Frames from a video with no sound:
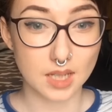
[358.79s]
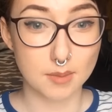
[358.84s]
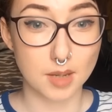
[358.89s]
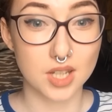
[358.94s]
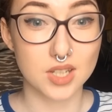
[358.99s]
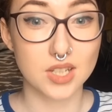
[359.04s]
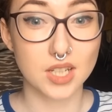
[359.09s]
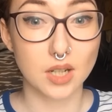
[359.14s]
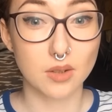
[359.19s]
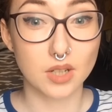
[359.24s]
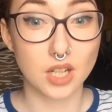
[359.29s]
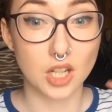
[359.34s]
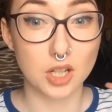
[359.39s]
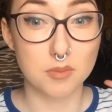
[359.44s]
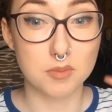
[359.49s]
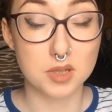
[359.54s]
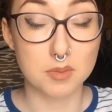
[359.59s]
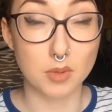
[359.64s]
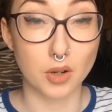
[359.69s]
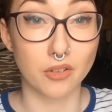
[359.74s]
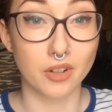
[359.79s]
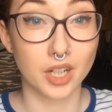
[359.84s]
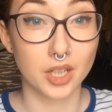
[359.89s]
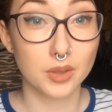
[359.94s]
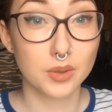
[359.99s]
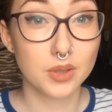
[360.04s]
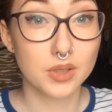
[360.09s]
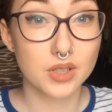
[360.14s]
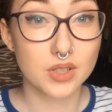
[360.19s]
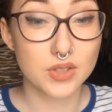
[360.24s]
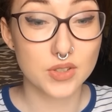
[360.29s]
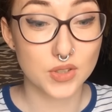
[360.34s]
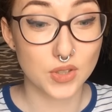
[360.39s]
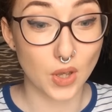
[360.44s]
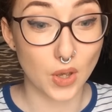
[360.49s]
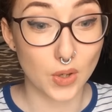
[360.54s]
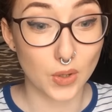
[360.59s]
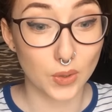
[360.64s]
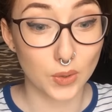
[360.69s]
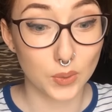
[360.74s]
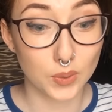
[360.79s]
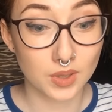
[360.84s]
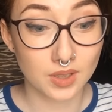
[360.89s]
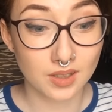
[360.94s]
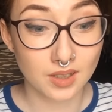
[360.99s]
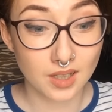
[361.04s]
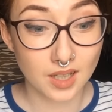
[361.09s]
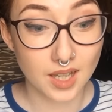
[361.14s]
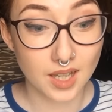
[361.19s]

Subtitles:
I'm actually going home tomorrow, so